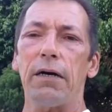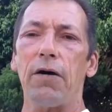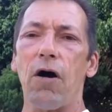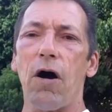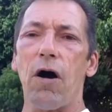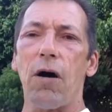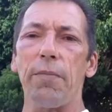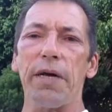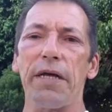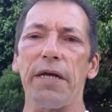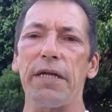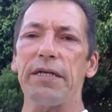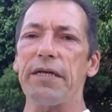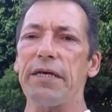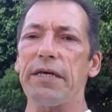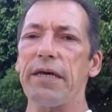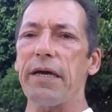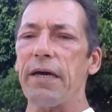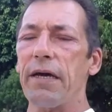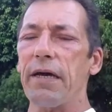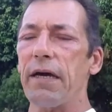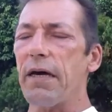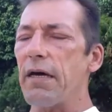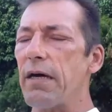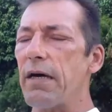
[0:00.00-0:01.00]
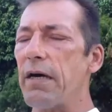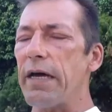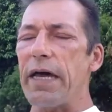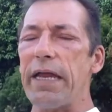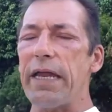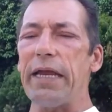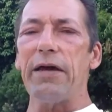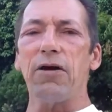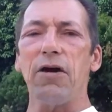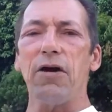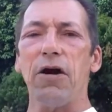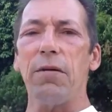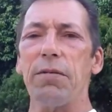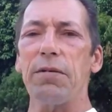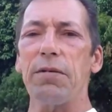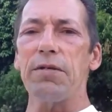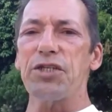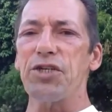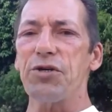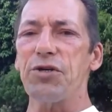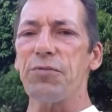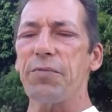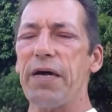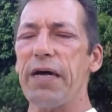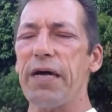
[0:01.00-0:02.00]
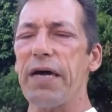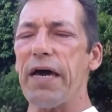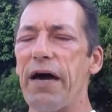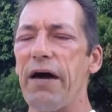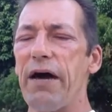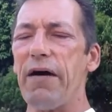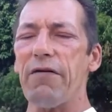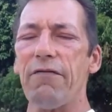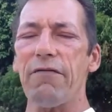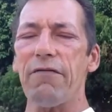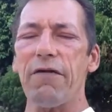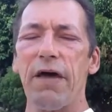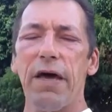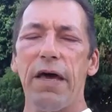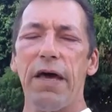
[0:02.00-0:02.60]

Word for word: commenting, any comments you may have,